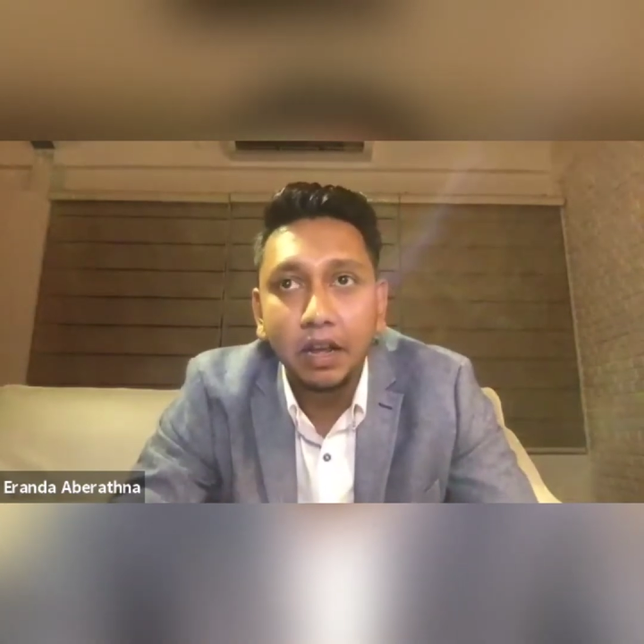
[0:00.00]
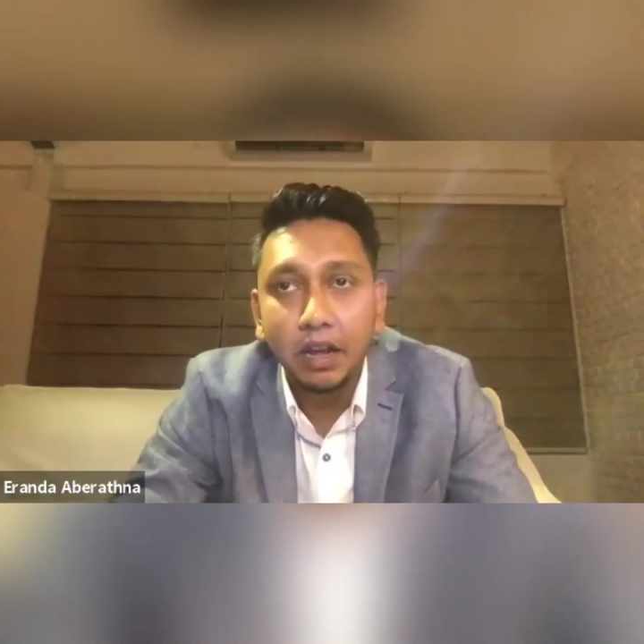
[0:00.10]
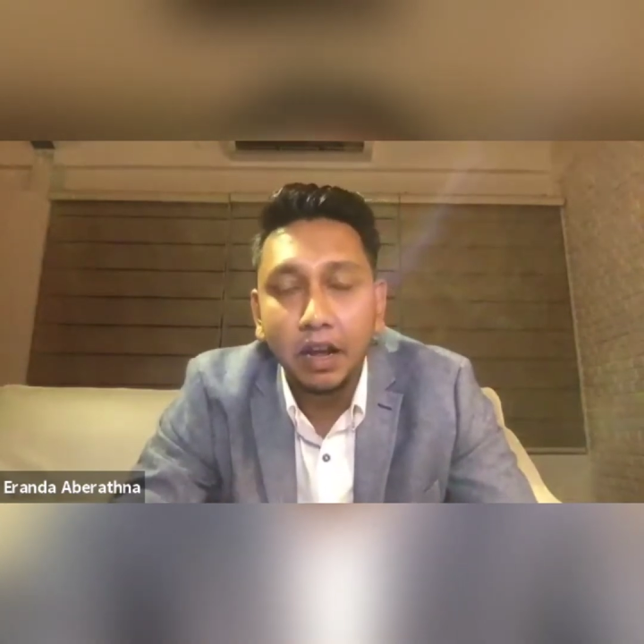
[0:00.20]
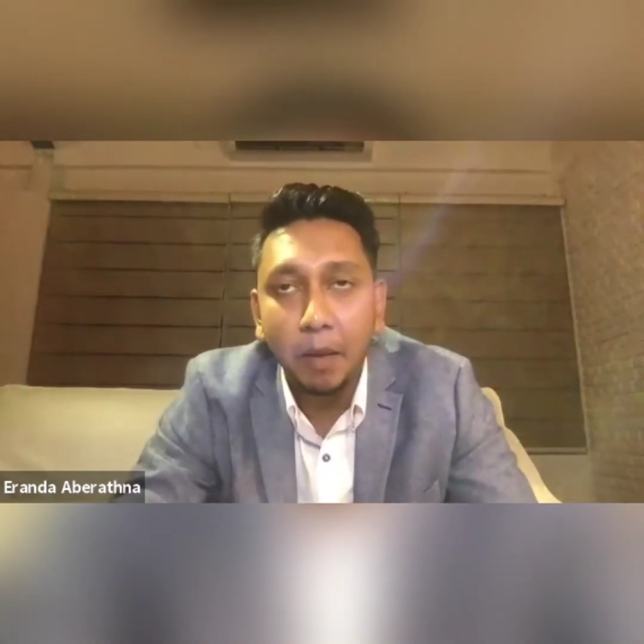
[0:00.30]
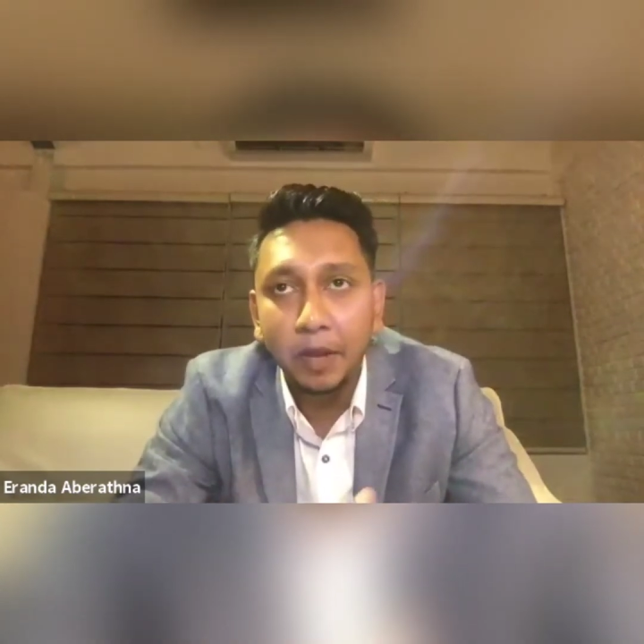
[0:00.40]

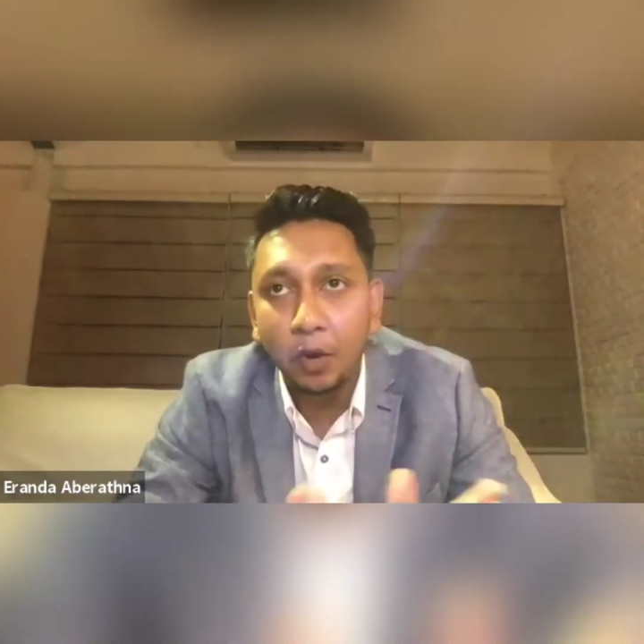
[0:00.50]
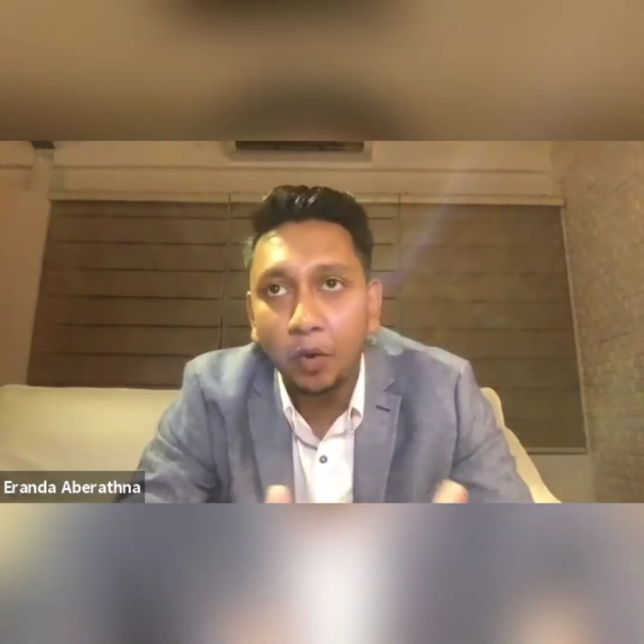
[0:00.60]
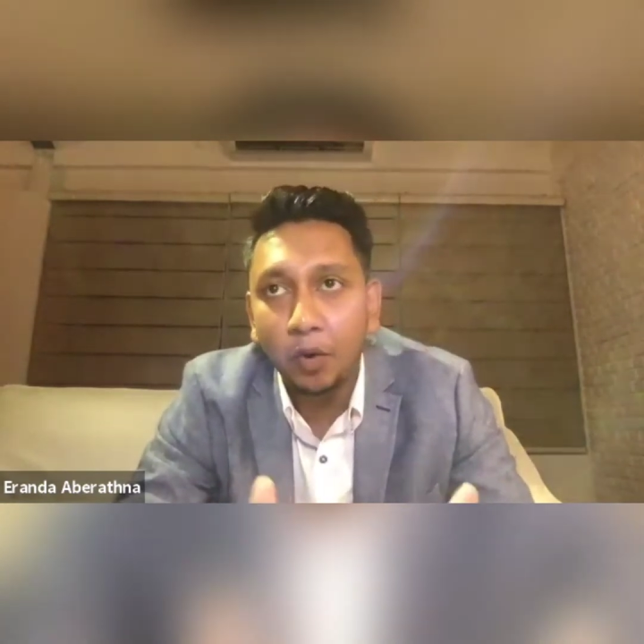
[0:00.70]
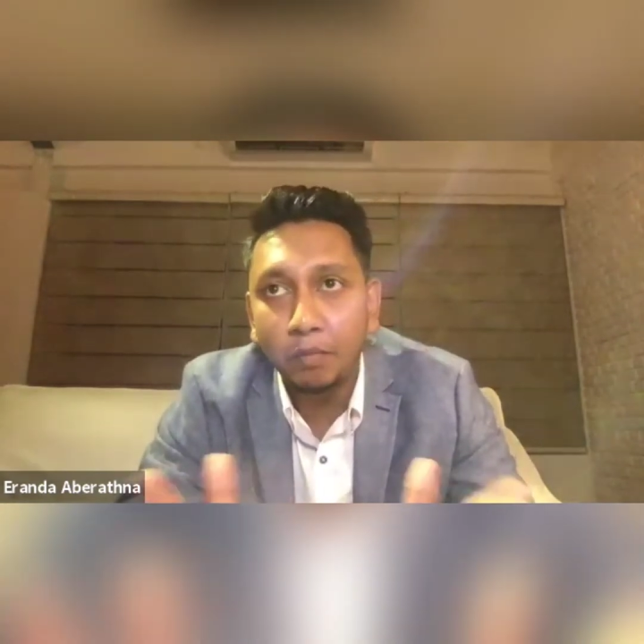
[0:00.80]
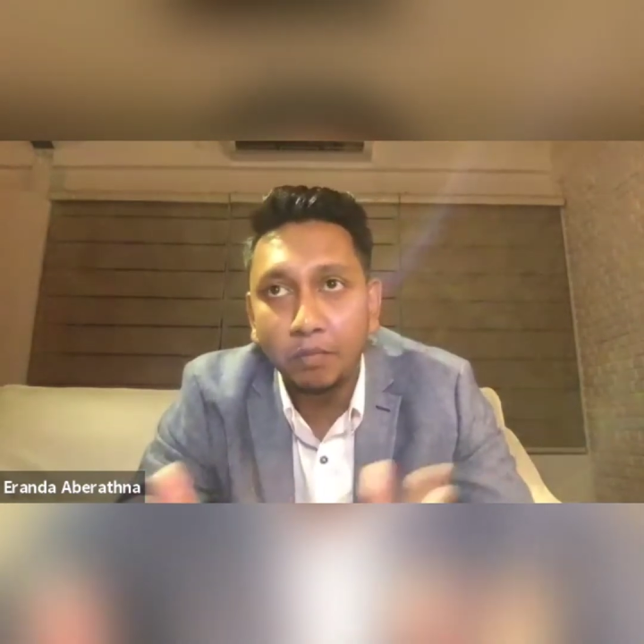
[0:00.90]
coming
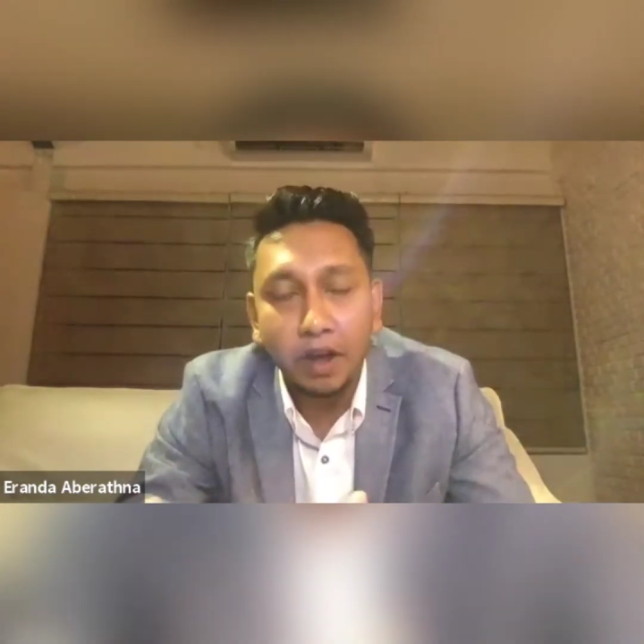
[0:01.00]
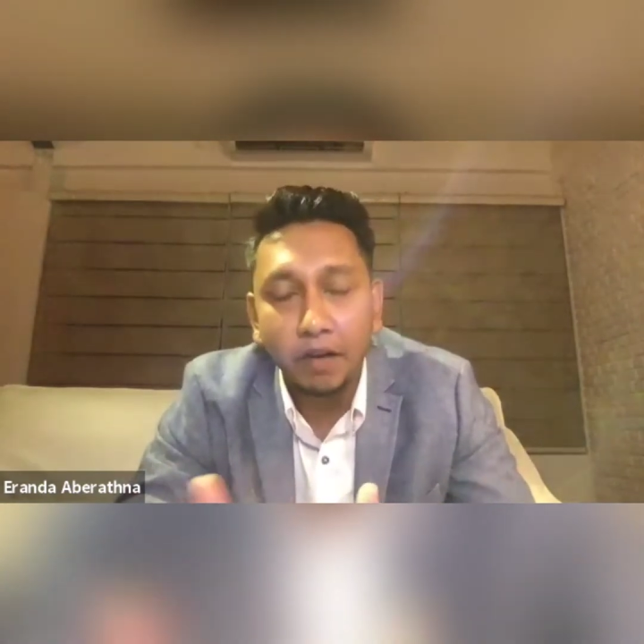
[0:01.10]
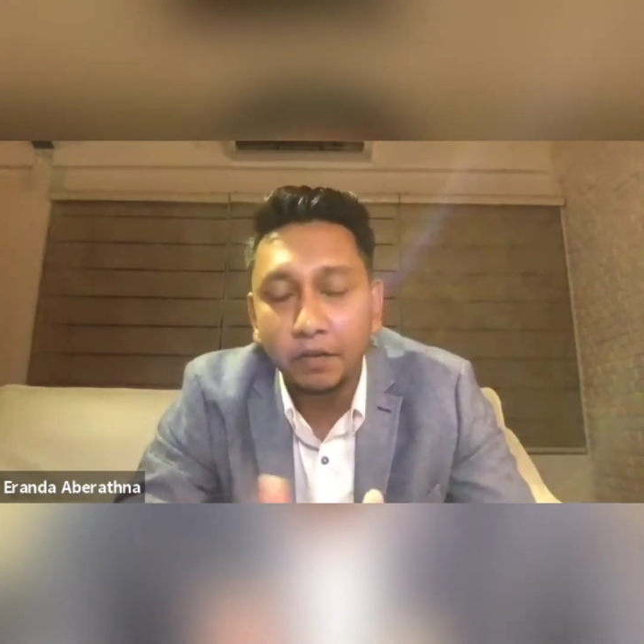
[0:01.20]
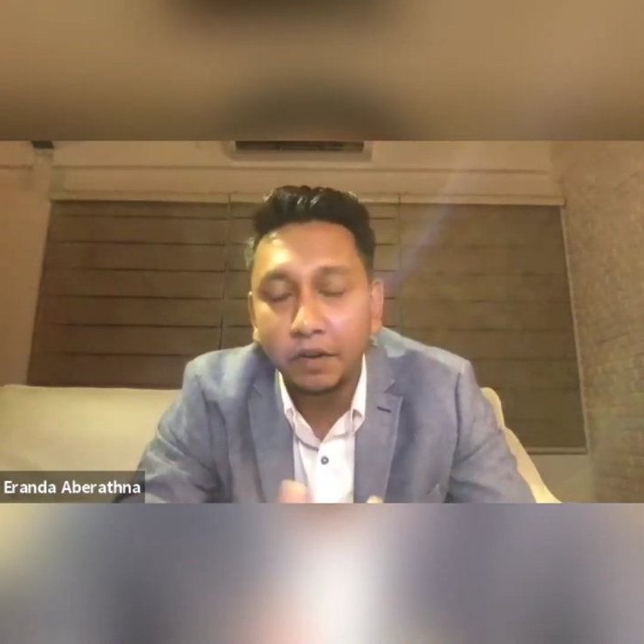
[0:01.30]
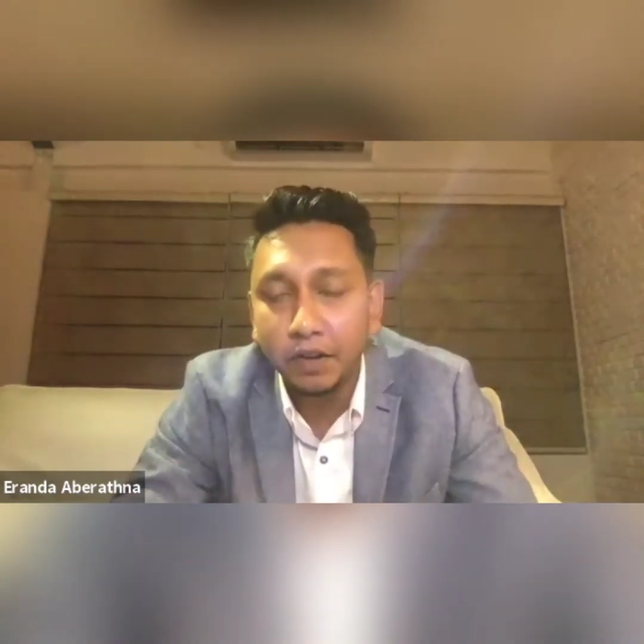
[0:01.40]
home
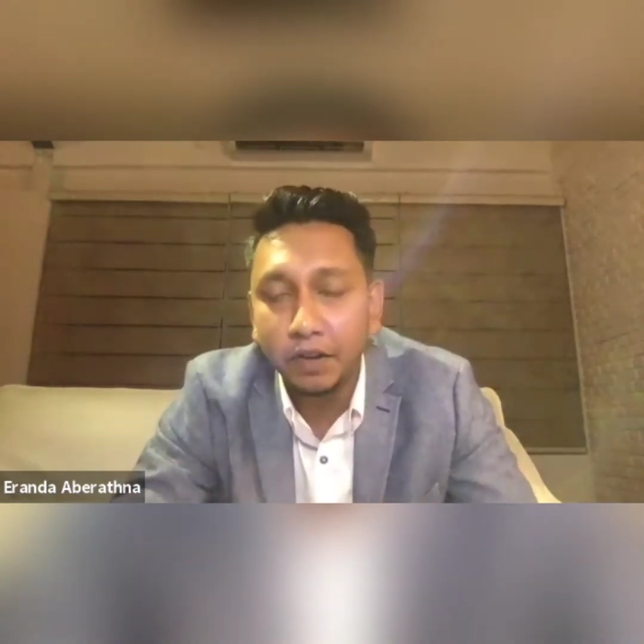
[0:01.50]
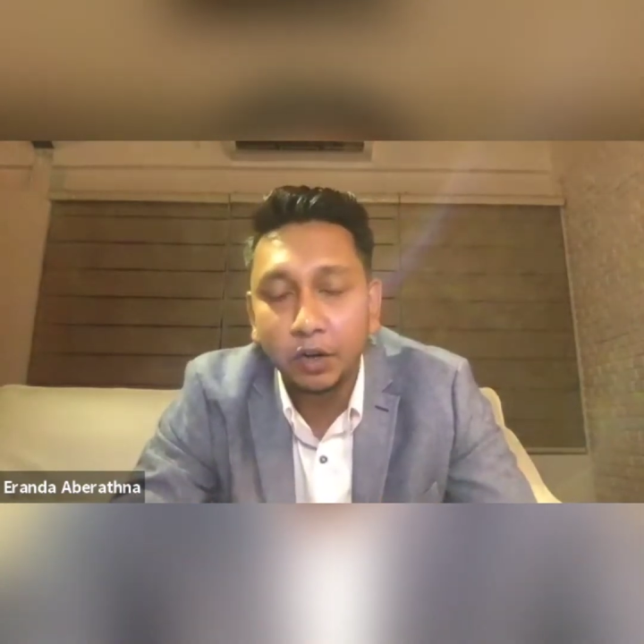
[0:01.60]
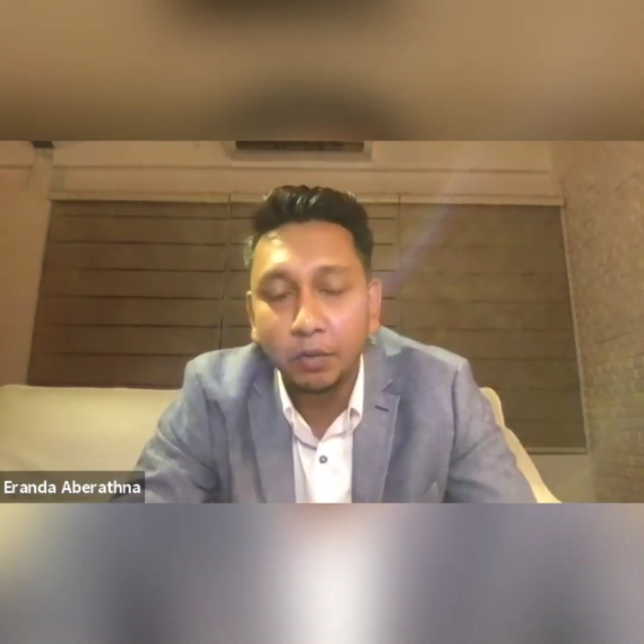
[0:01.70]
after work